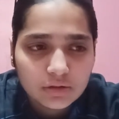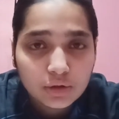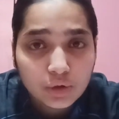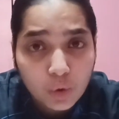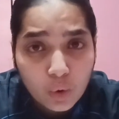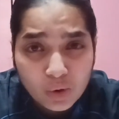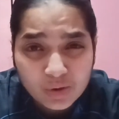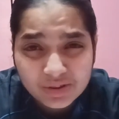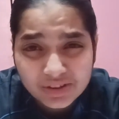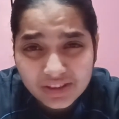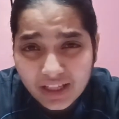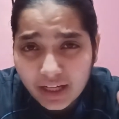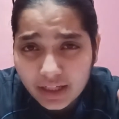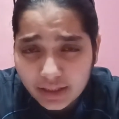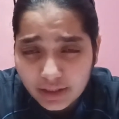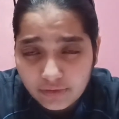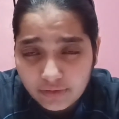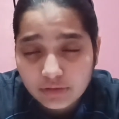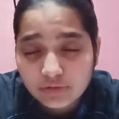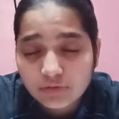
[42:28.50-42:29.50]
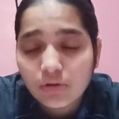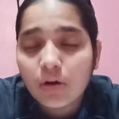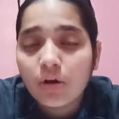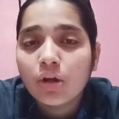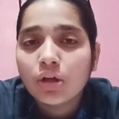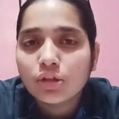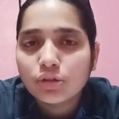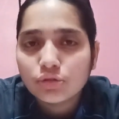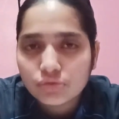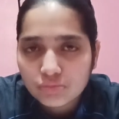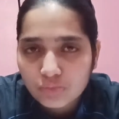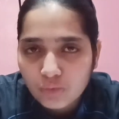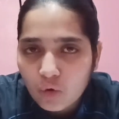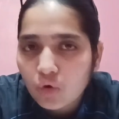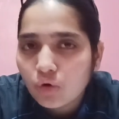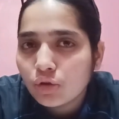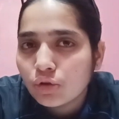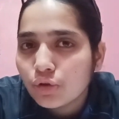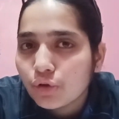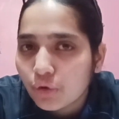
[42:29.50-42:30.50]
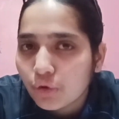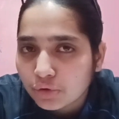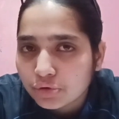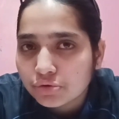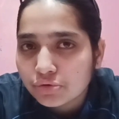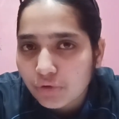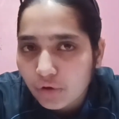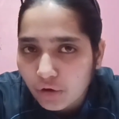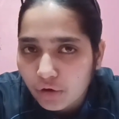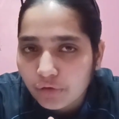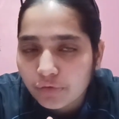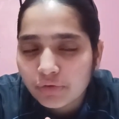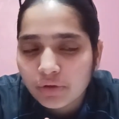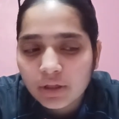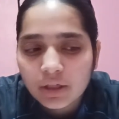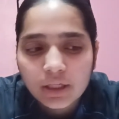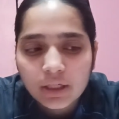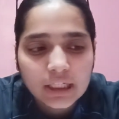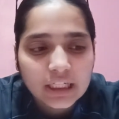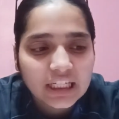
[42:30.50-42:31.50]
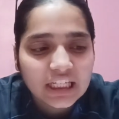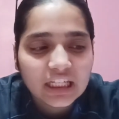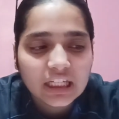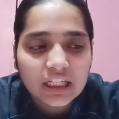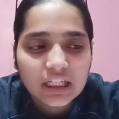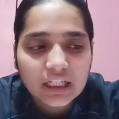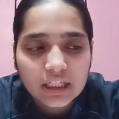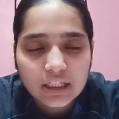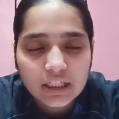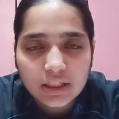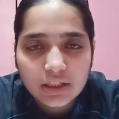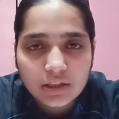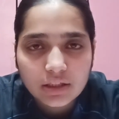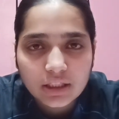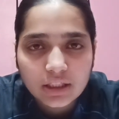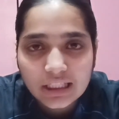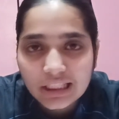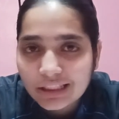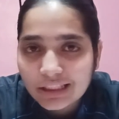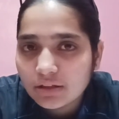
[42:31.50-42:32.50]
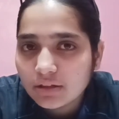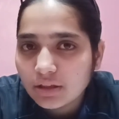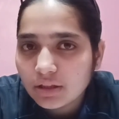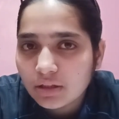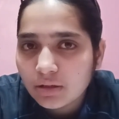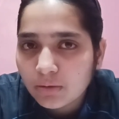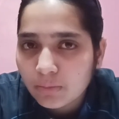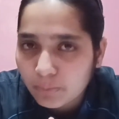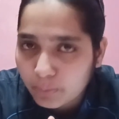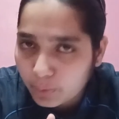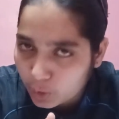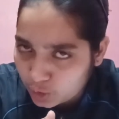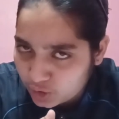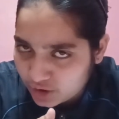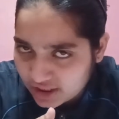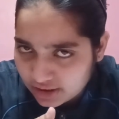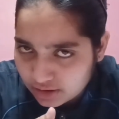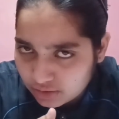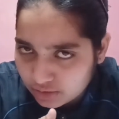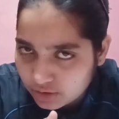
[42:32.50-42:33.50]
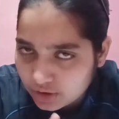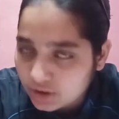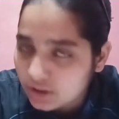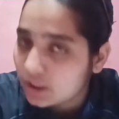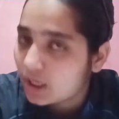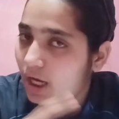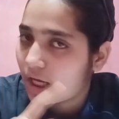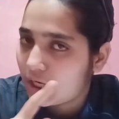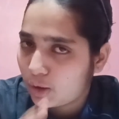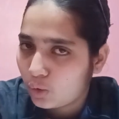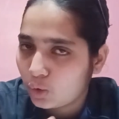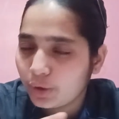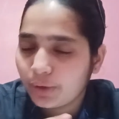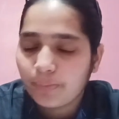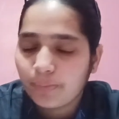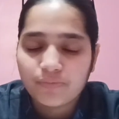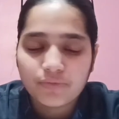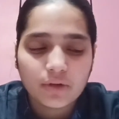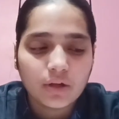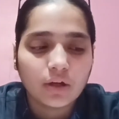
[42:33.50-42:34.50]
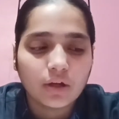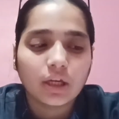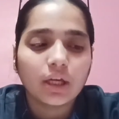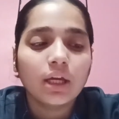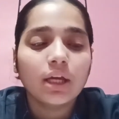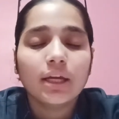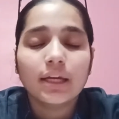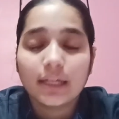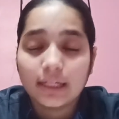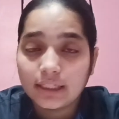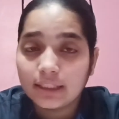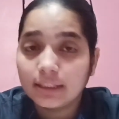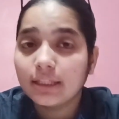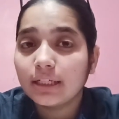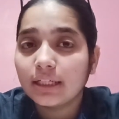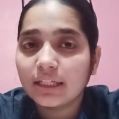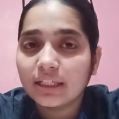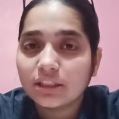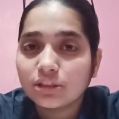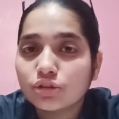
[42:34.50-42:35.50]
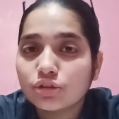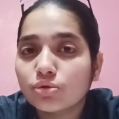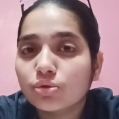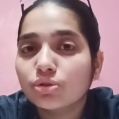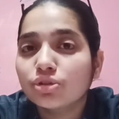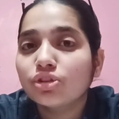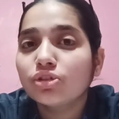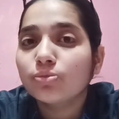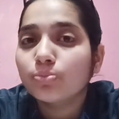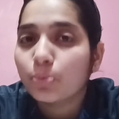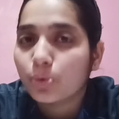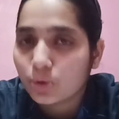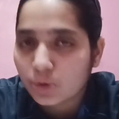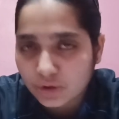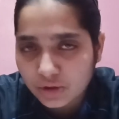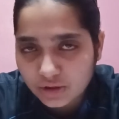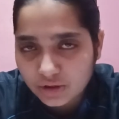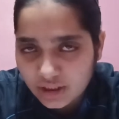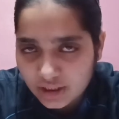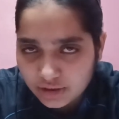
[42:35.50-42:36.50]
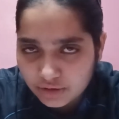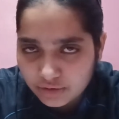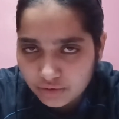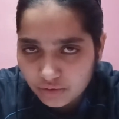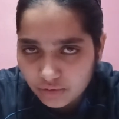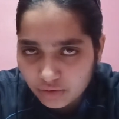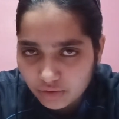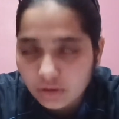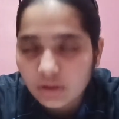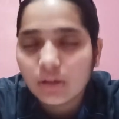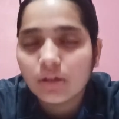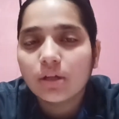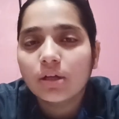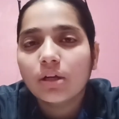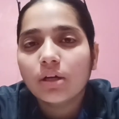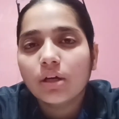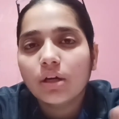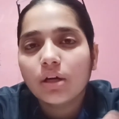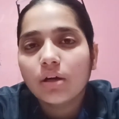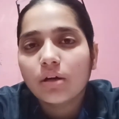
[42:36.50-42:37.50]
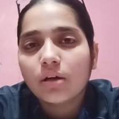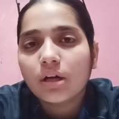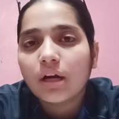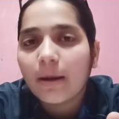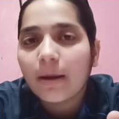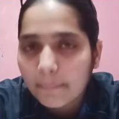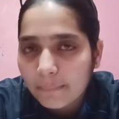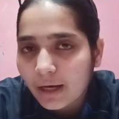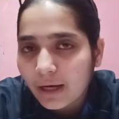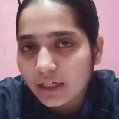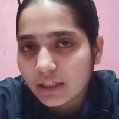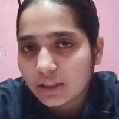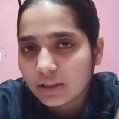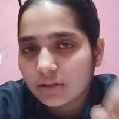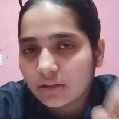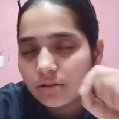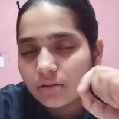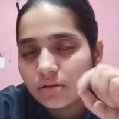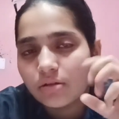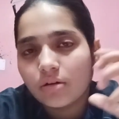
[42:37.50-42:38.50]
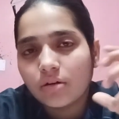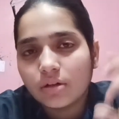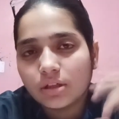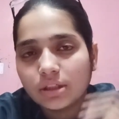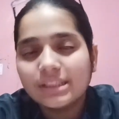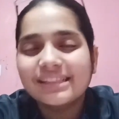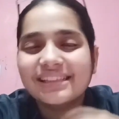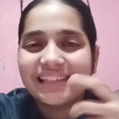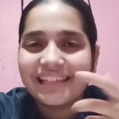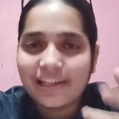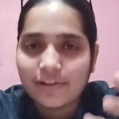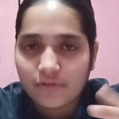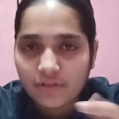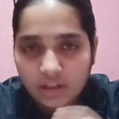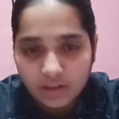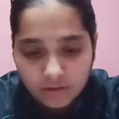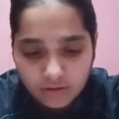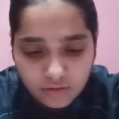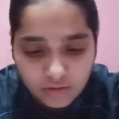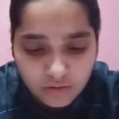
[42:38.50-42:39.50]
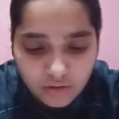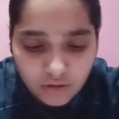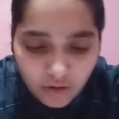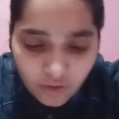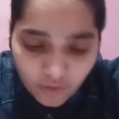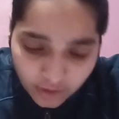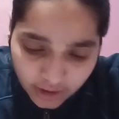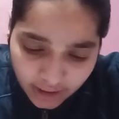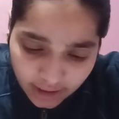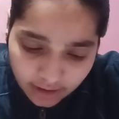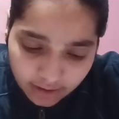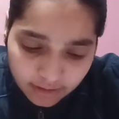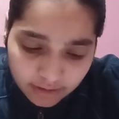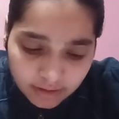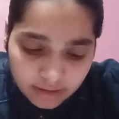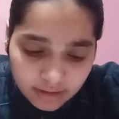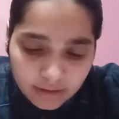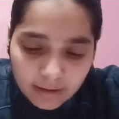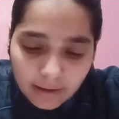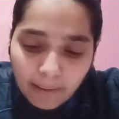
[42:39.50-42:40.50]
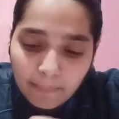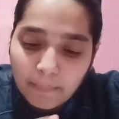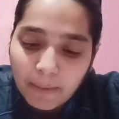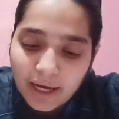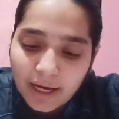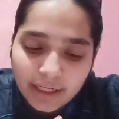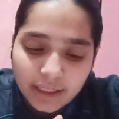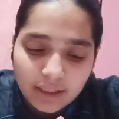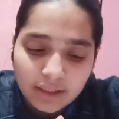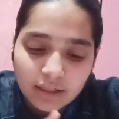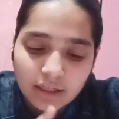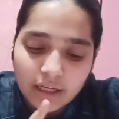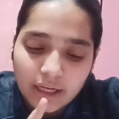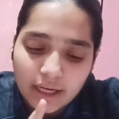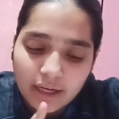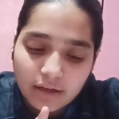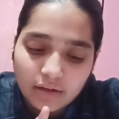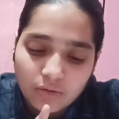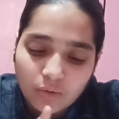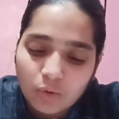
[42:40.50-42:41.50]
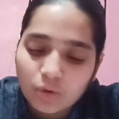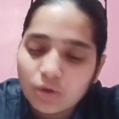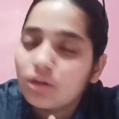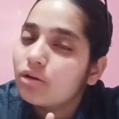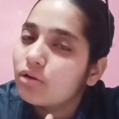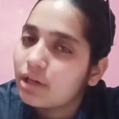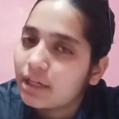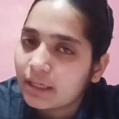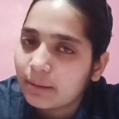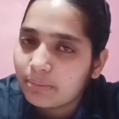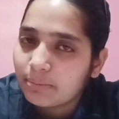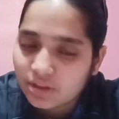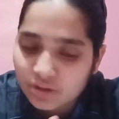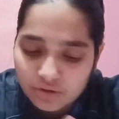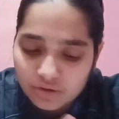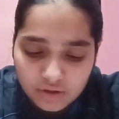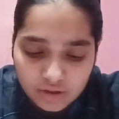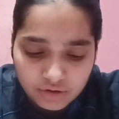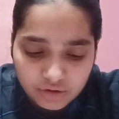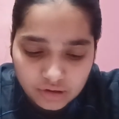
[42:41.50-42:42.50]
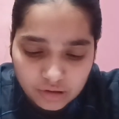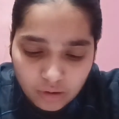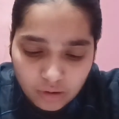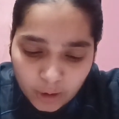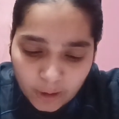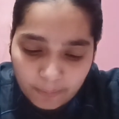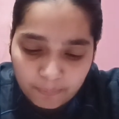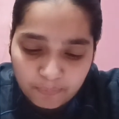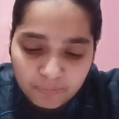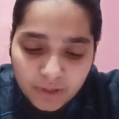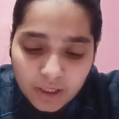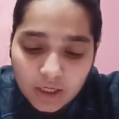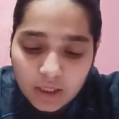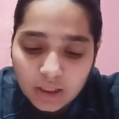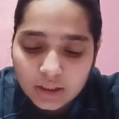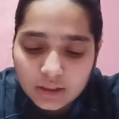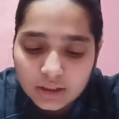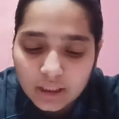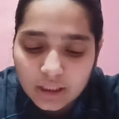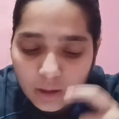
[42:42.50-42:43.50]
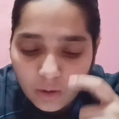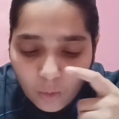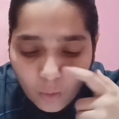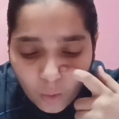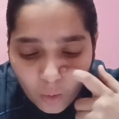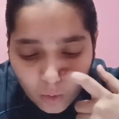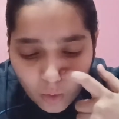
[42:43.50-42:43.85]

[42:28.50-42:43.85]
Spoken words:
dose they are giving. So small dose of either progestogen alone, okay, either estrogen progesterone combined is given, okay, by oral administration. Okay, they